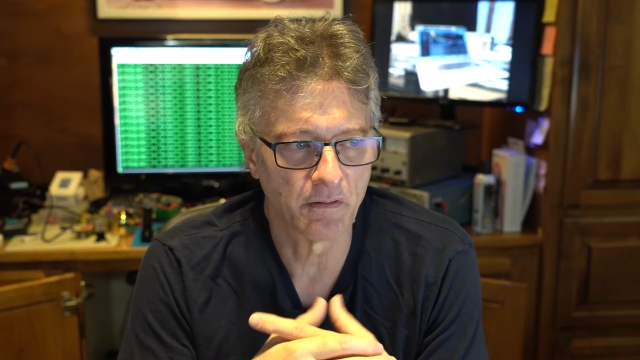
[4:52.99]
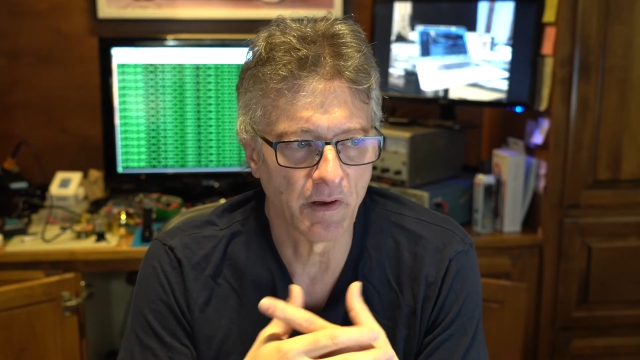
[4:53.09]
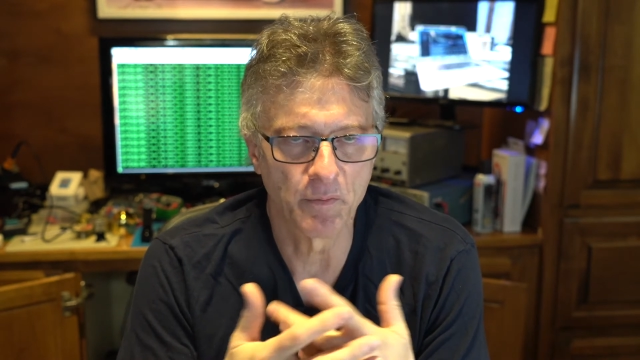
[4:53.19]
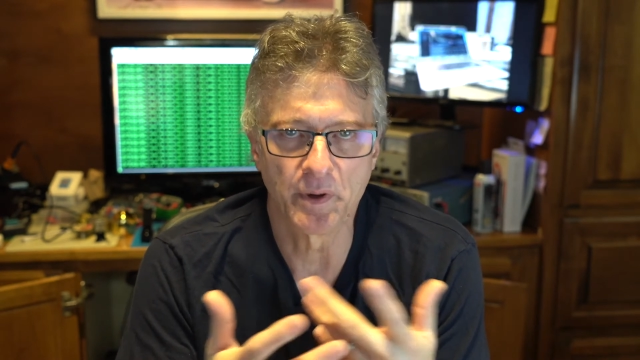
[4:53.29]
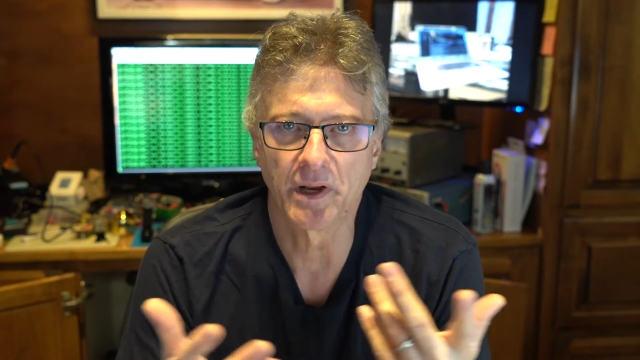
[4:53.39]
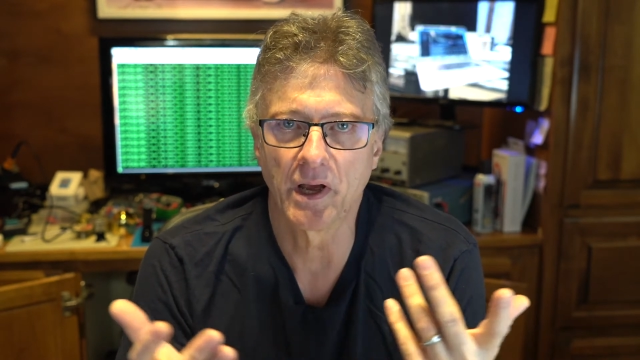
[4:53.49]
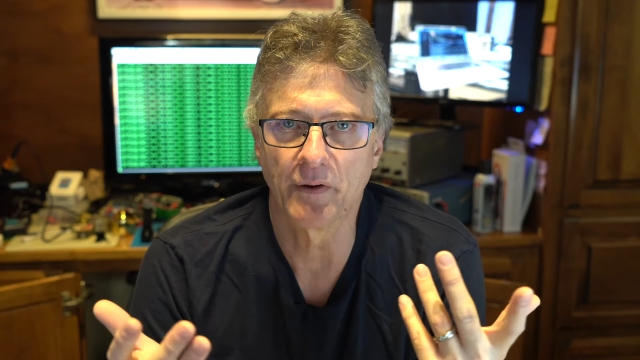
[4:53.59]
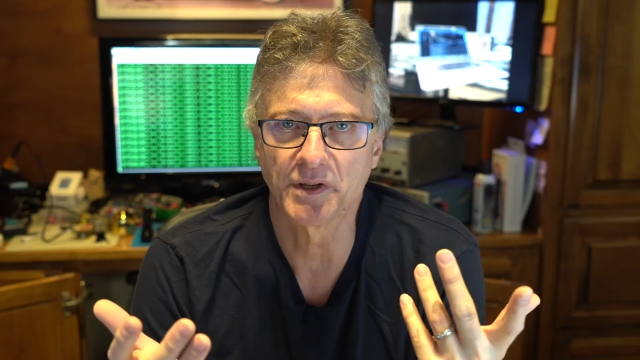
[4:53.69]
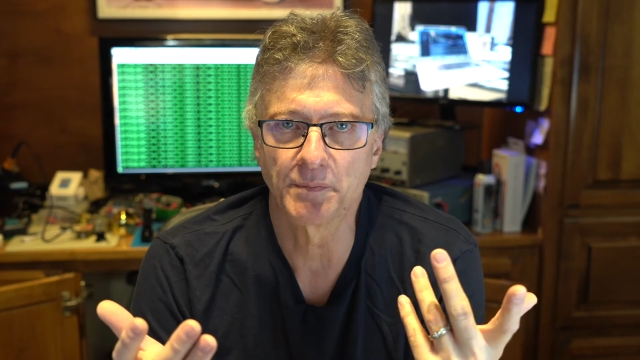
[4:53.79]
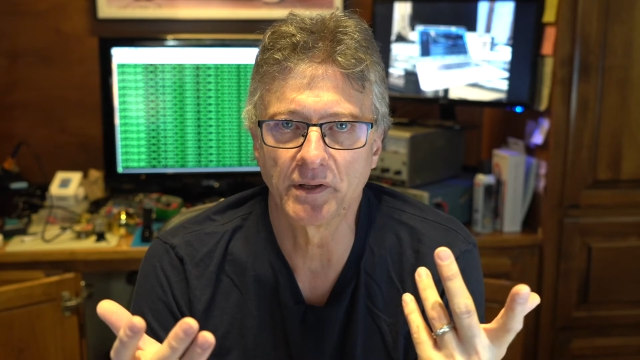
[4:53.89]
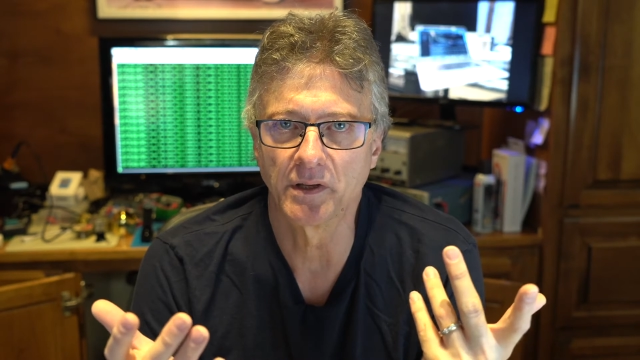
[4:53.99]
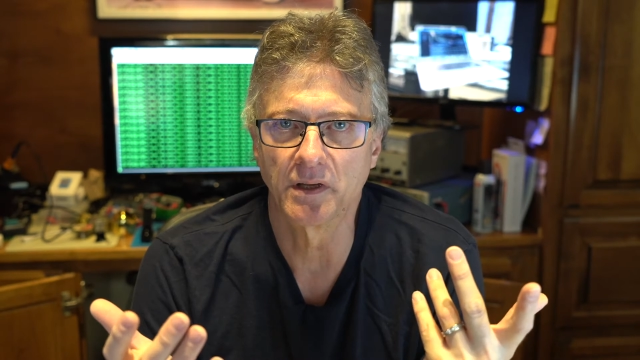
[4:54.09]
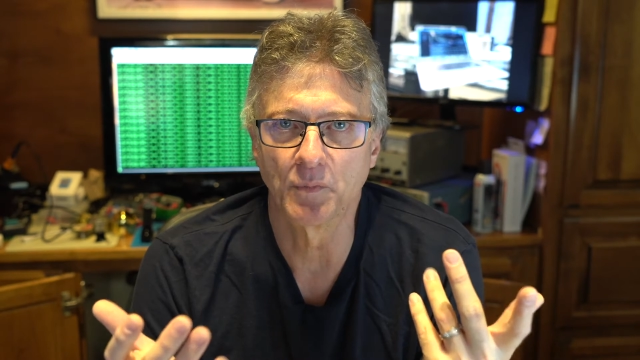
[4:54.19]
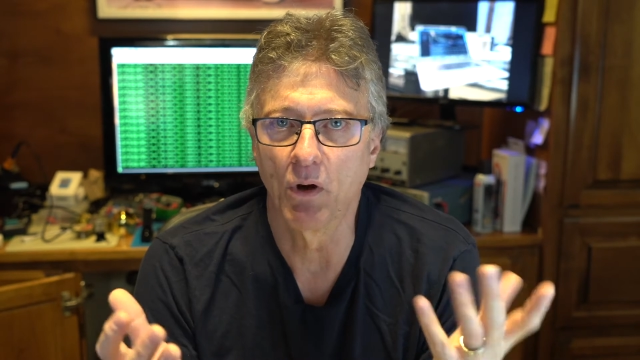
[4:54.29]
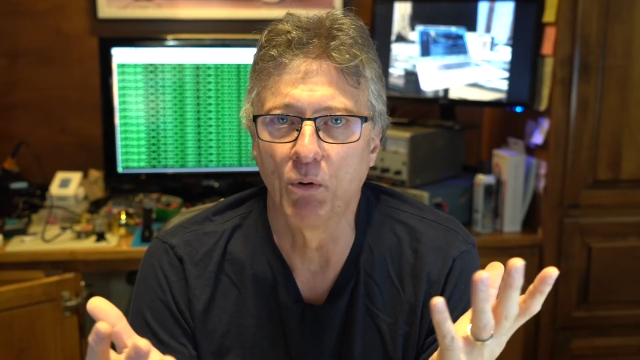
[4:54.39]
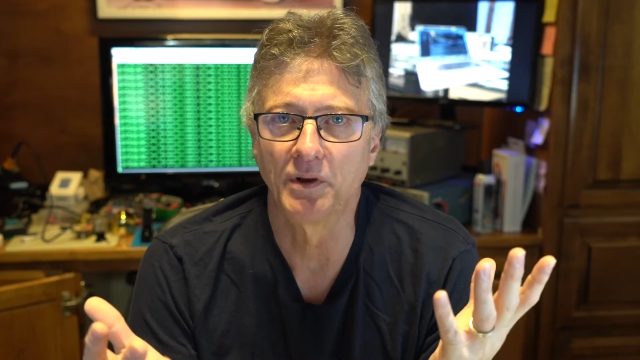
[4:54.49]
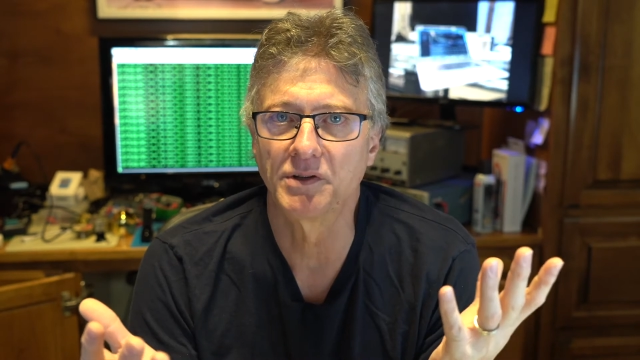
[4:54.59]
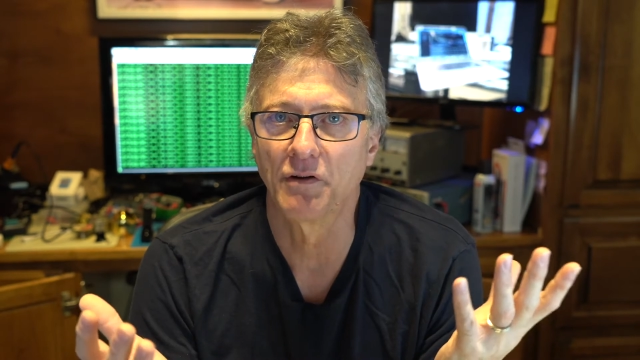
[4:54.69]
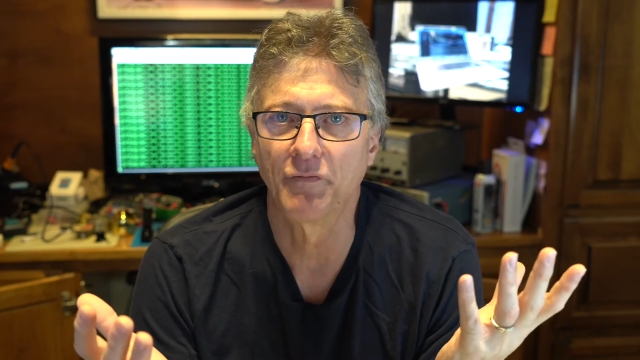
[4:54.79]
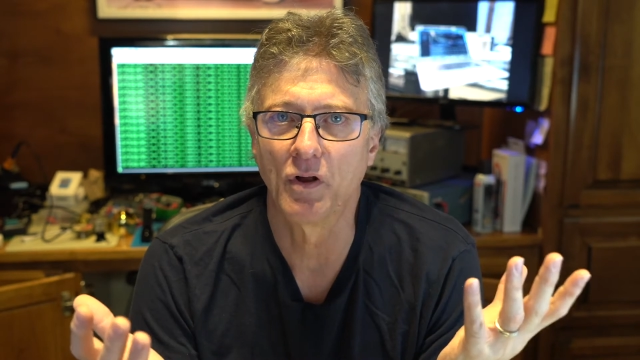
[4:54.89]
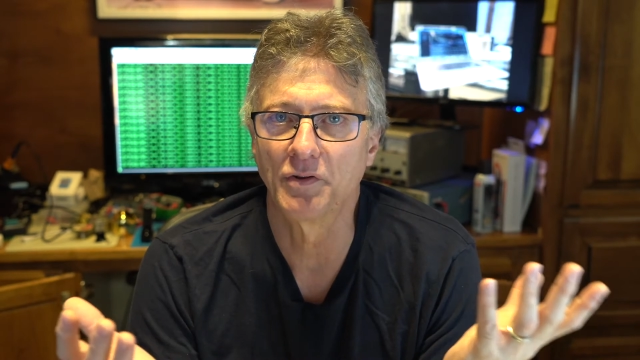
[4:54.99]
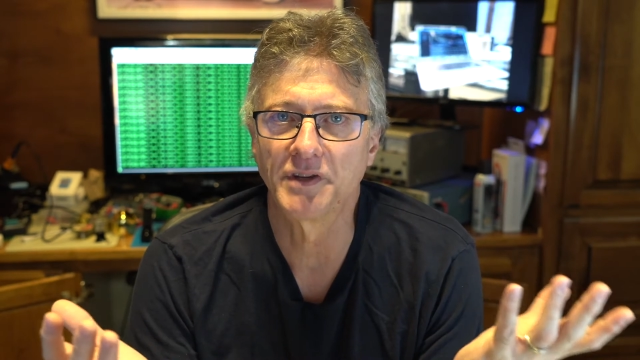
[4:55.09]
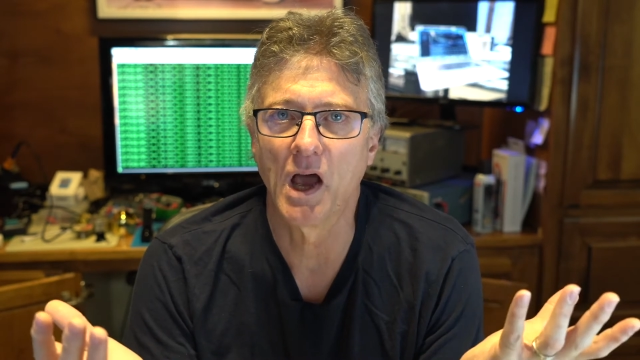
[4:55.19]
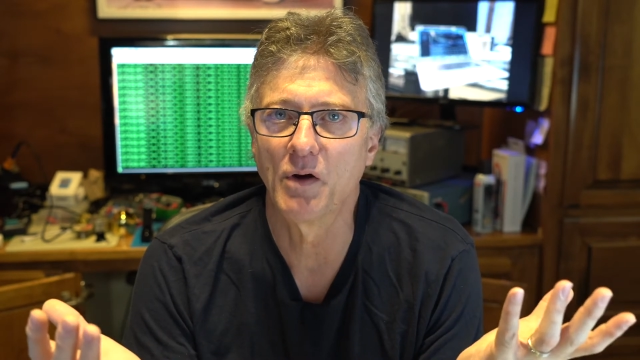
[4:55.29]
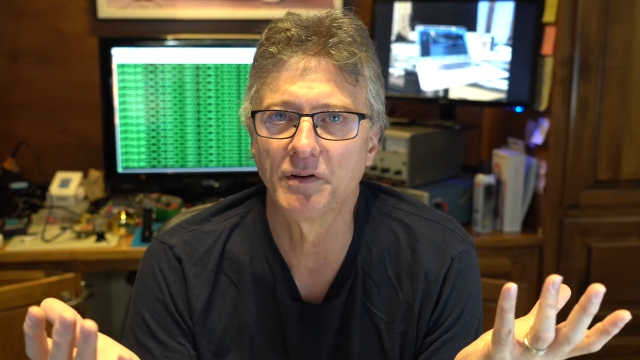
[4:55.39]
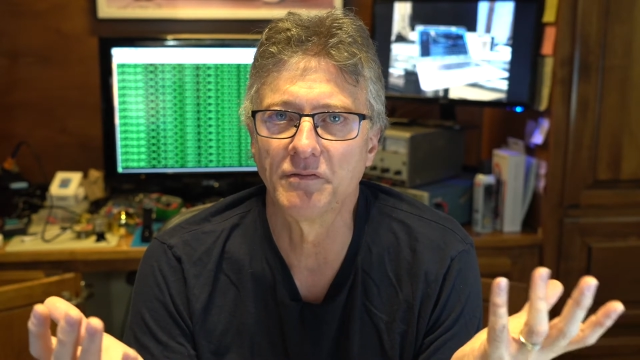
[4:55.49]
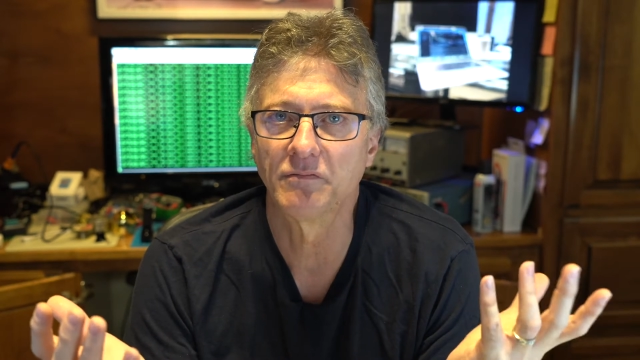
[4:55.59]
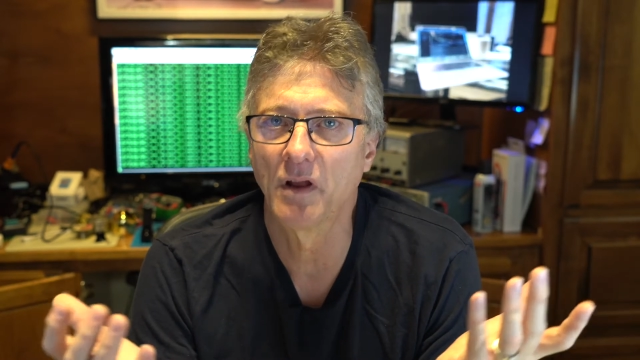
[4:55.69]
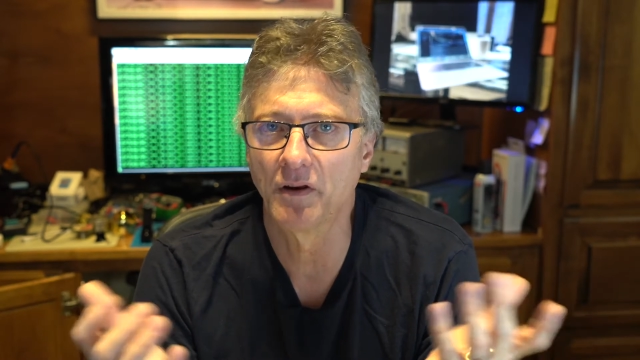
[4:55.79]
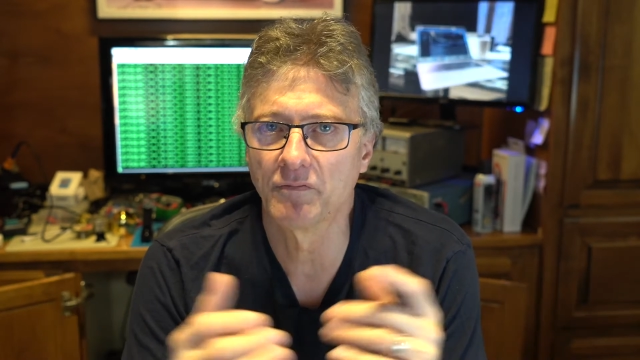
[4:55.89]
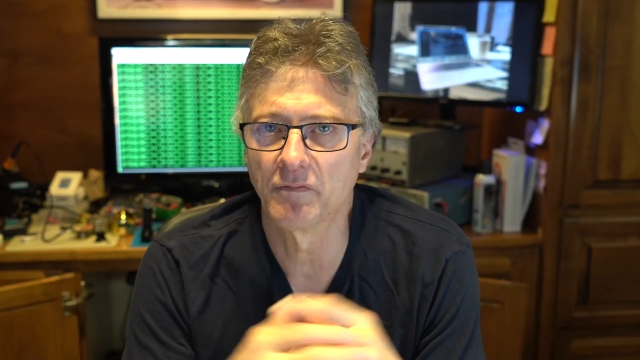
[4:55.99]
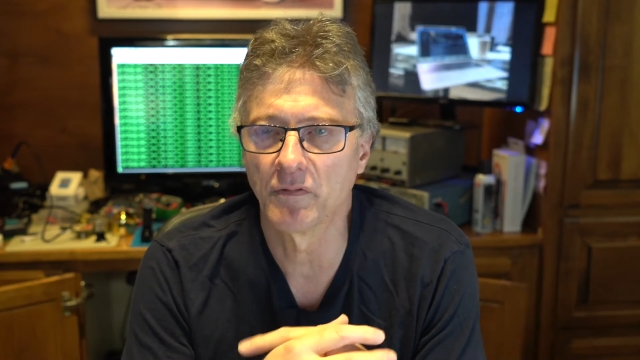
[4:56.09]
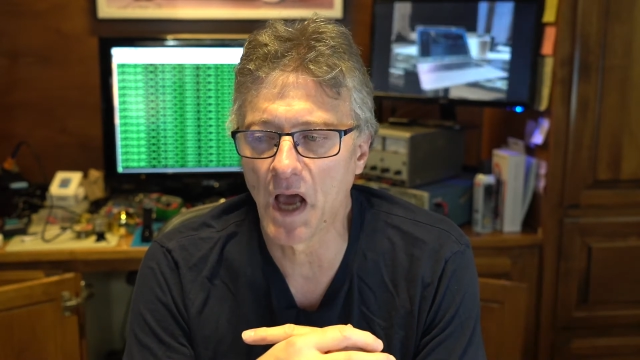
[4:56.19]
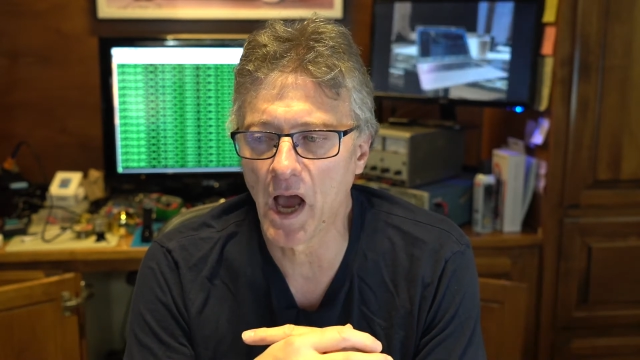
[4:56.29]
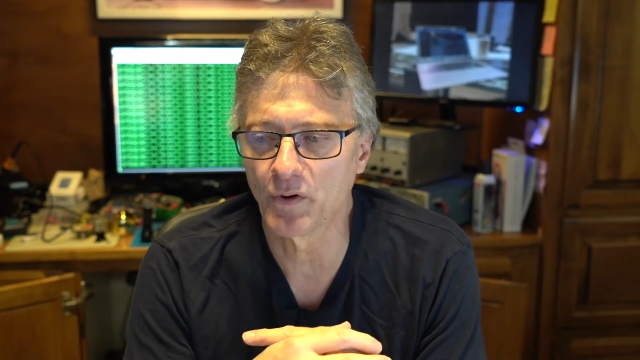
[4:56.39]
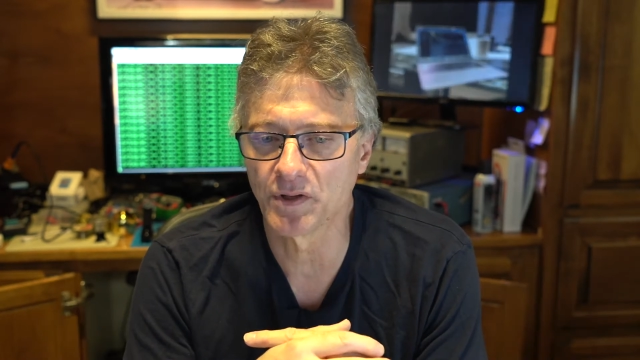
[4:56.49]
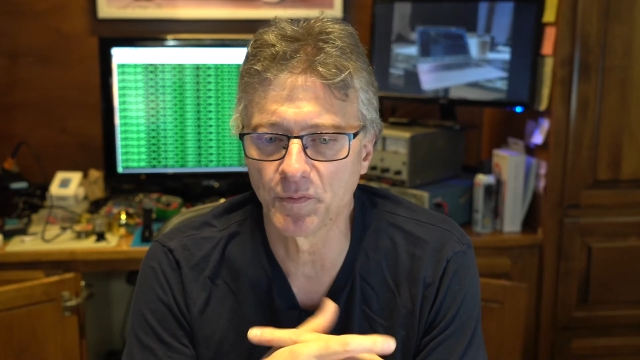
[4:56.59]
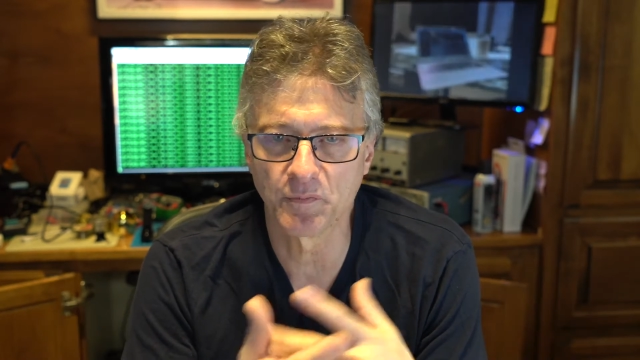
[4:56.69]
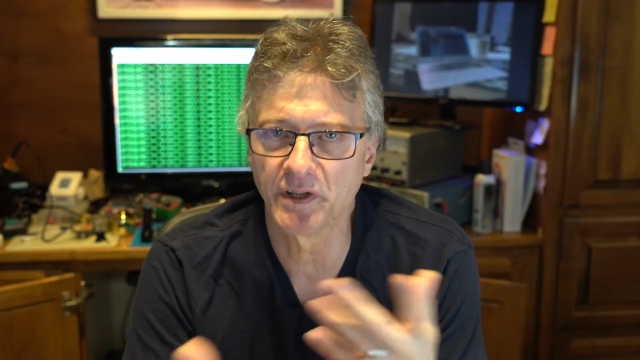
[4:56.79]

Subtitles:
Everybody kind of expected him to, he's going to fall down and die or something.